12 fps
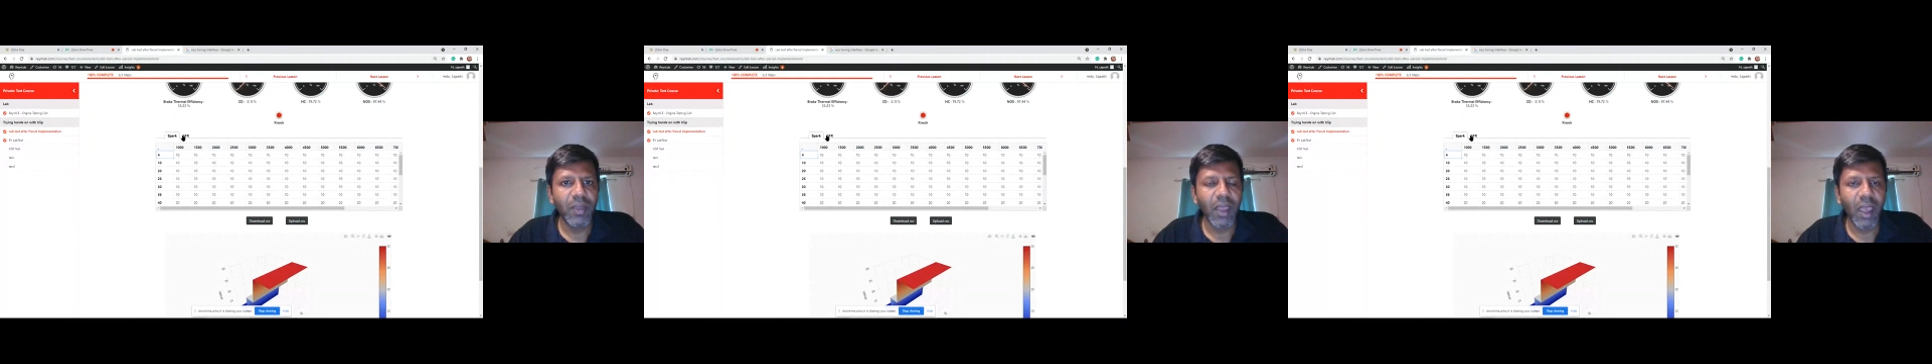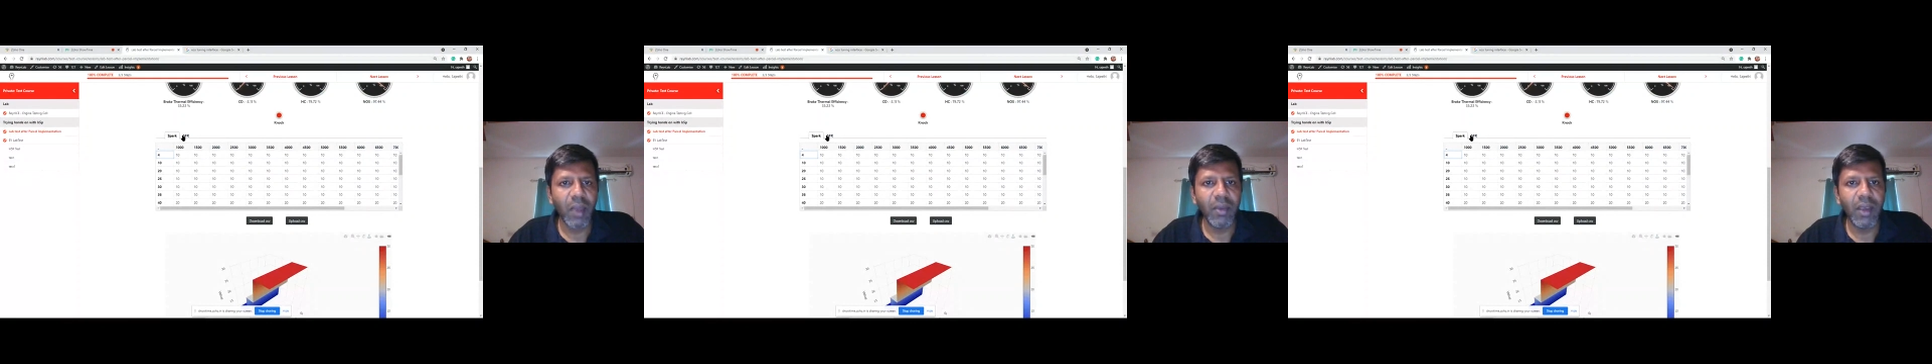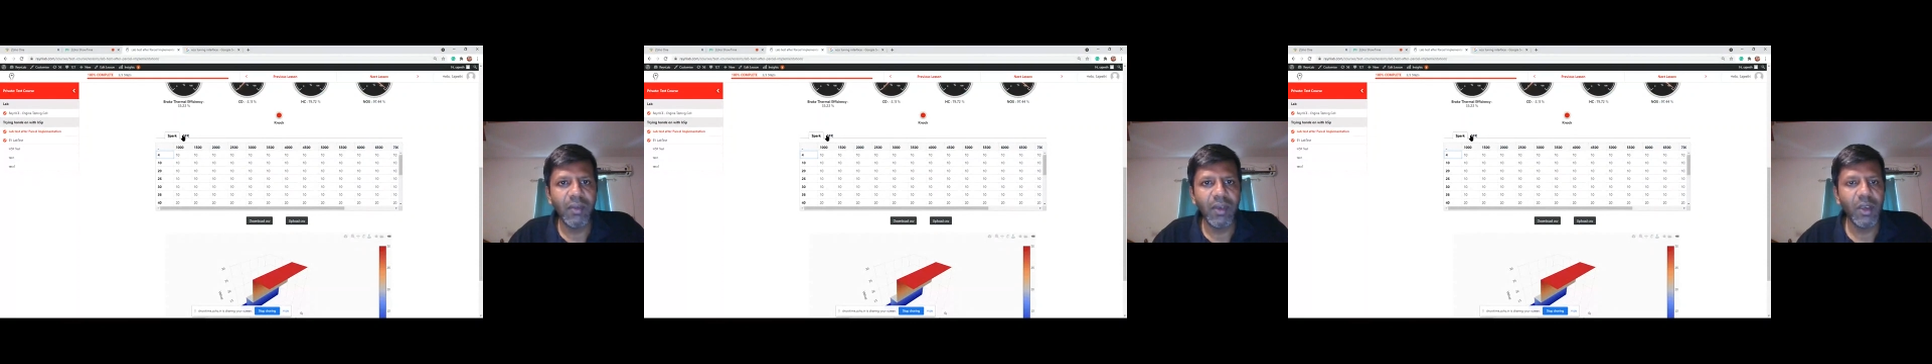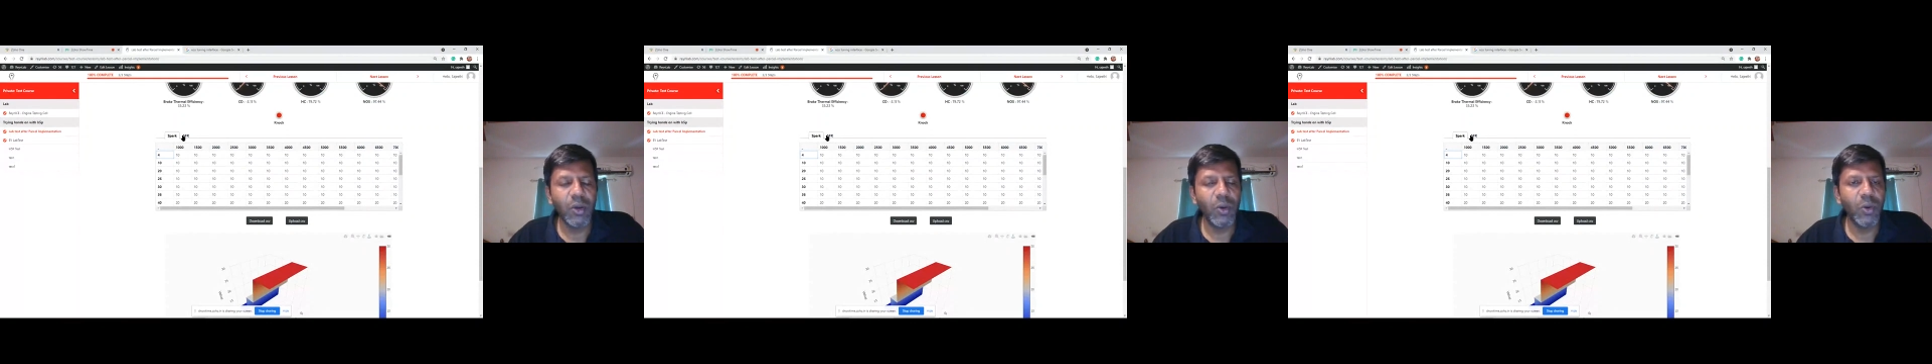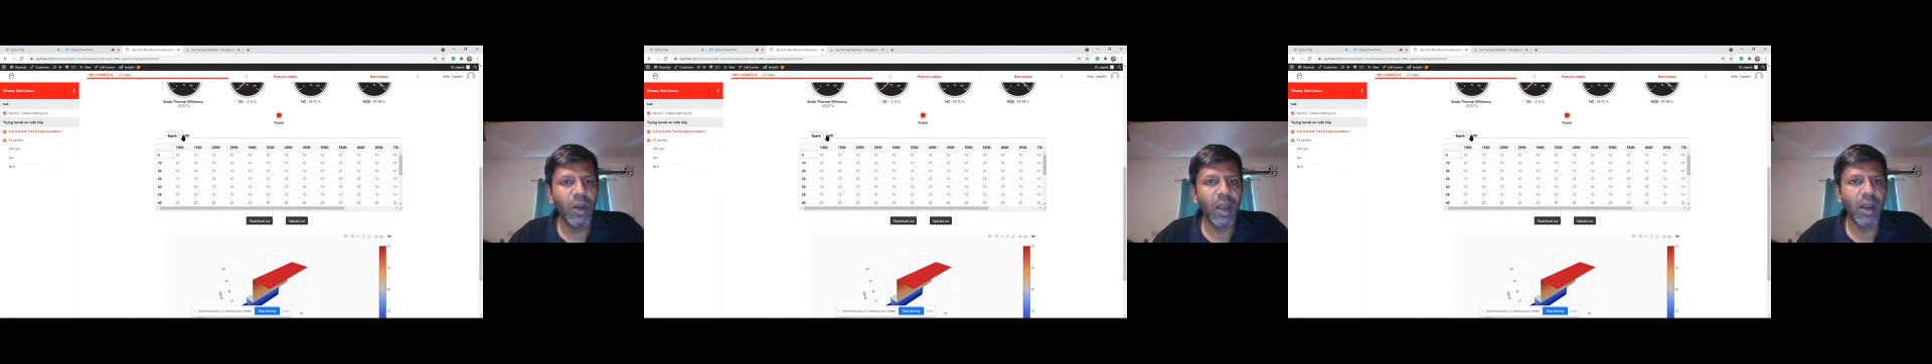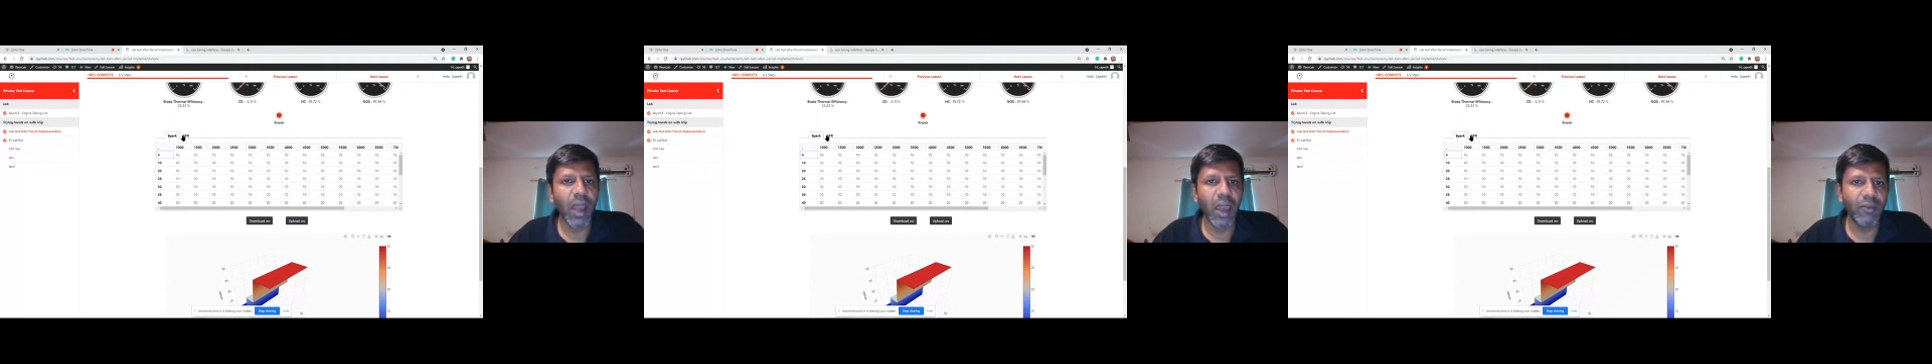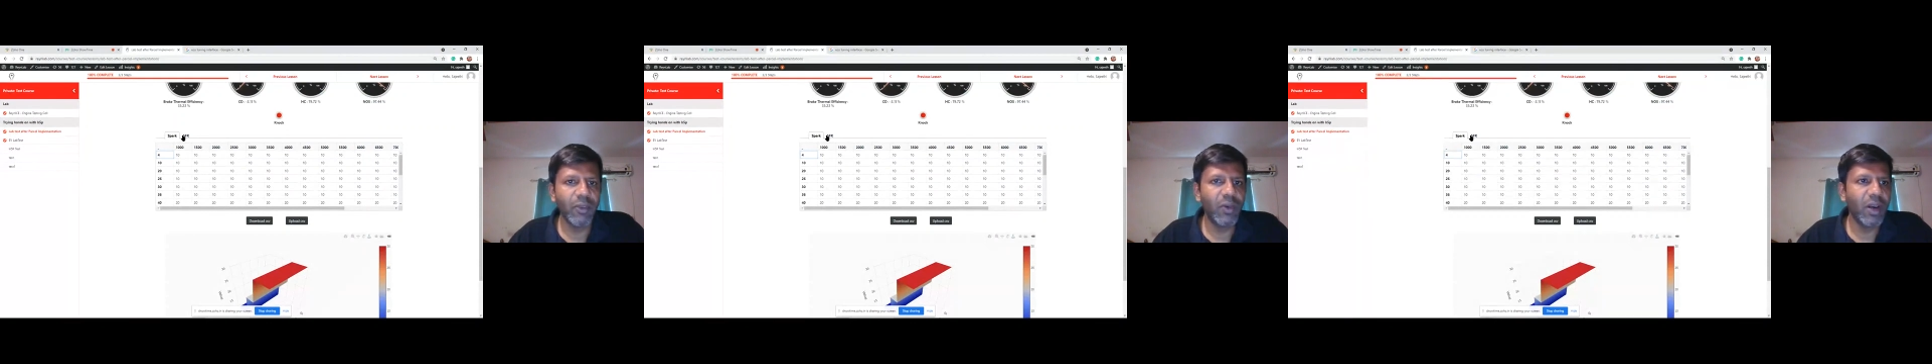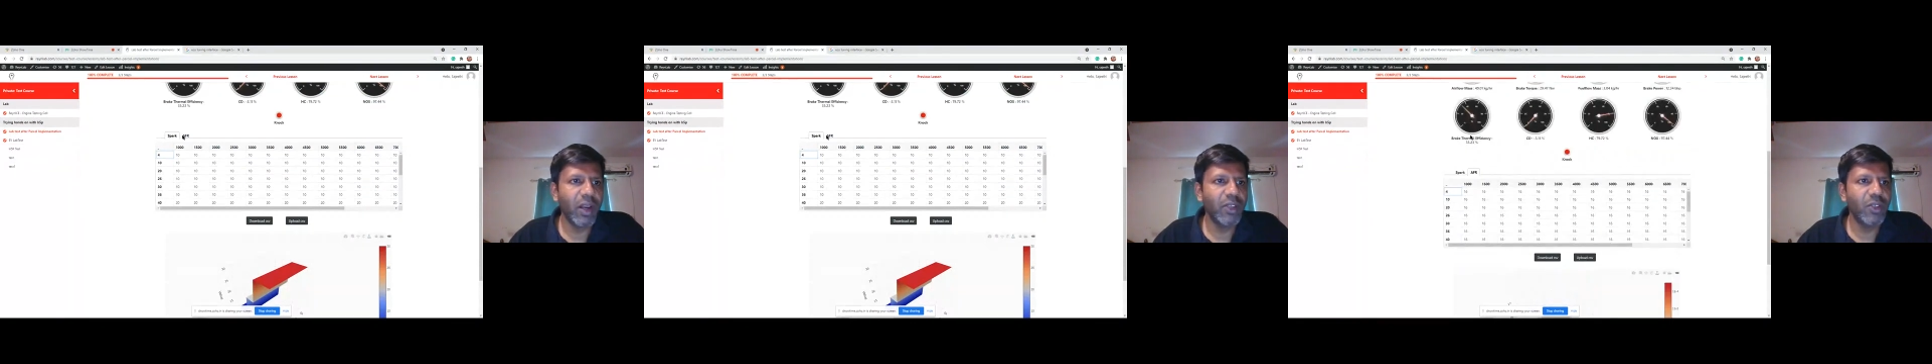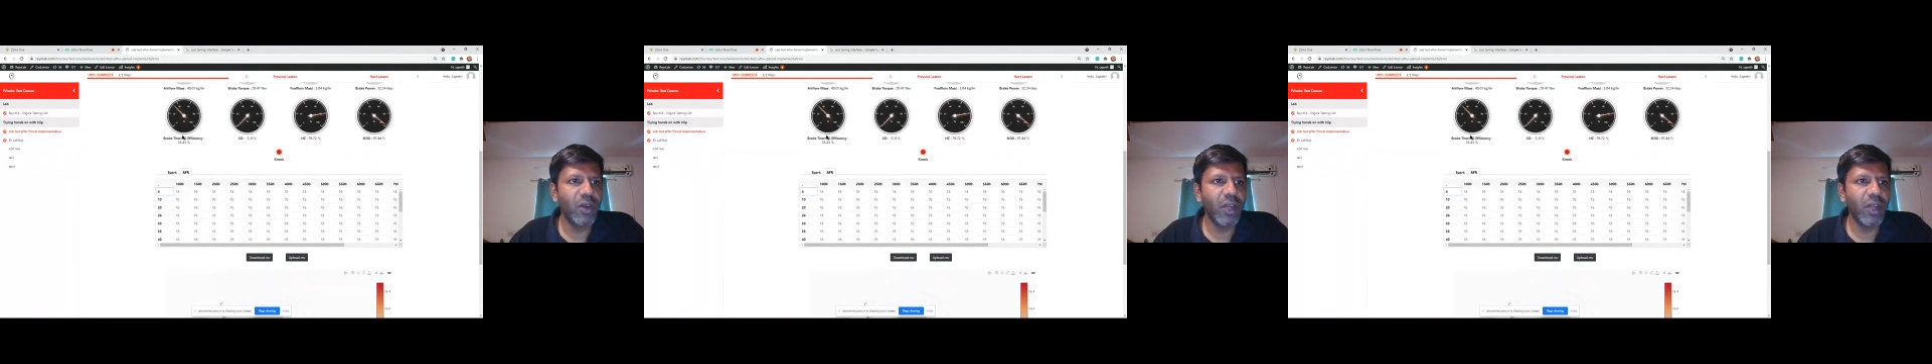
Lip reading: I'm giving you an air fuel ratio